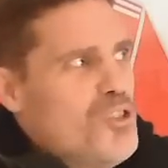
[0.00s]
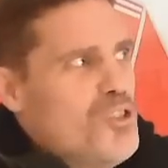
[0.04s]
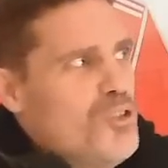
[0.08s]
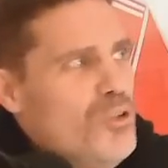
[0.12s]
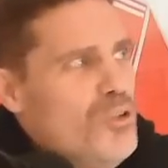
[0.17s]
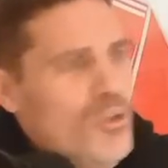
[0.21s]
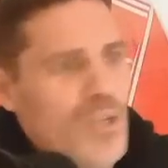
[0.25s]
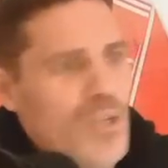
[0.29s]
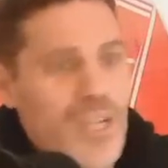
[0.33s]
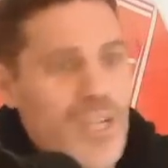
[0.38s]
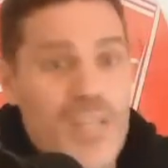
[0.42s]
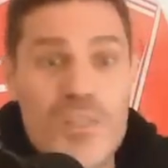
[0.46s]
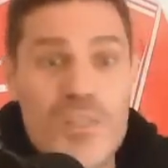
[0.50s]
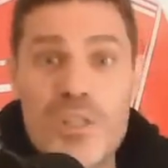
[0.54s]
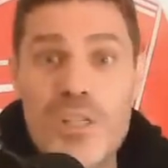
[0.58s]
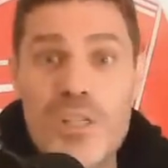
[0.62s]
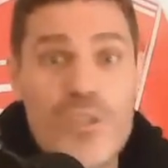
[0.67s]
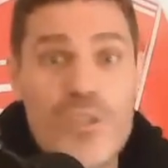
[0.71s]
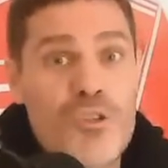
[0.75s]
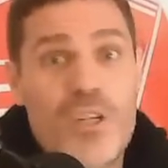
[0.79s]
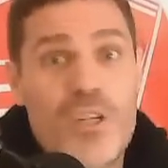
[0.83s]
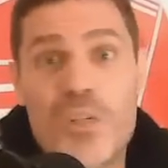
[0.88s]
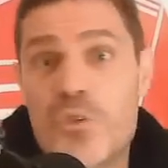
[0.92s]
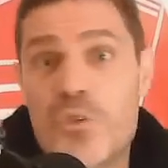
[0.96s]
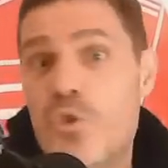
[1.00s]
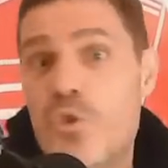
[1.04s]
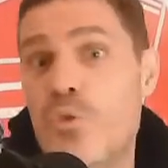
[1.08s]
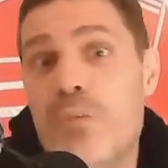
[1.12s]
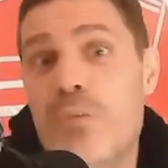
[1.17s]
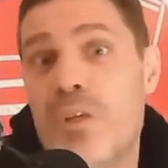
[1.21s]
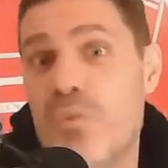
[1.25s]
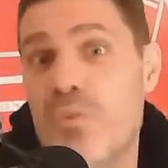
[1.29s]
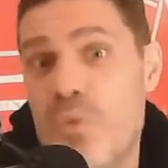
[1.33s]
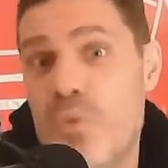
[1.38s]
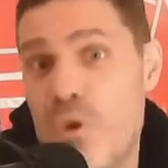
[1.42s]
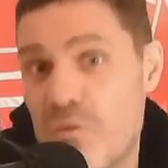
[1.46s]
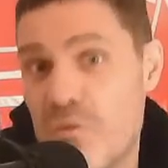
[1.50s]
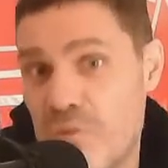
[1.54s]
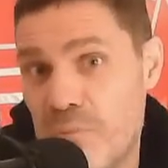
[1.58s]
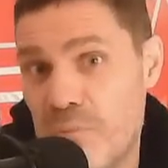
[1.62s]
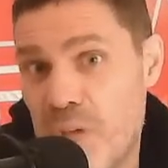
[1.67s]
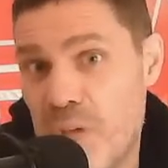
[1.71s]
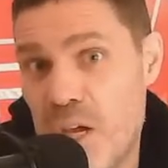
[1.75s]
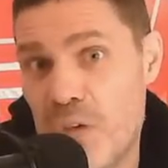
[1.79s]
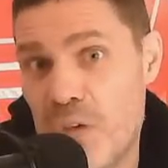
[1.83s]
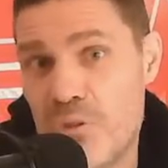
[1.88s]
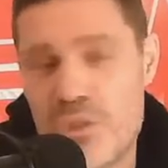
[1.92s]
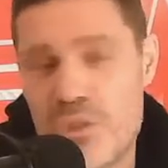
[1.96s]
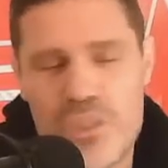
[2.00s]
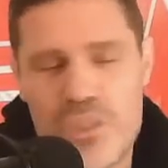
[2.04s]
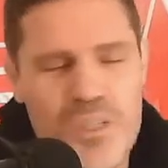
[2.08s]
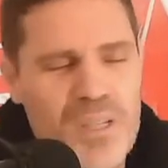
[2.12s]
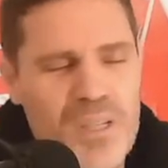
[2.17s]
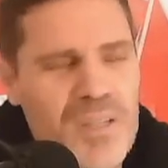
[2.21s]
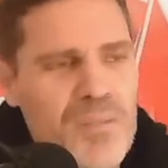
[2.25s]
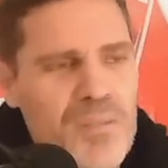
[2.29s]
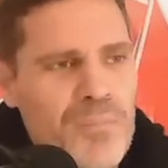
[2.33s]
So it's literally a 2-minute walk from the house.